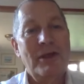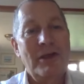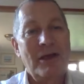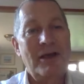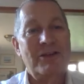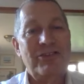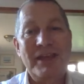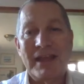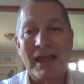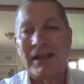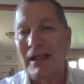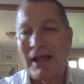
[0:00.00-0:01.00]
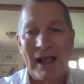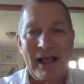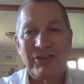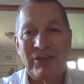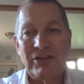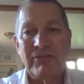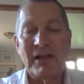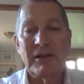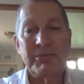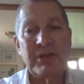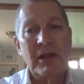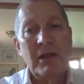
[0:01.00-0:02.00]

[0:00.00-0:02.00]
uh, TCAT as it develops.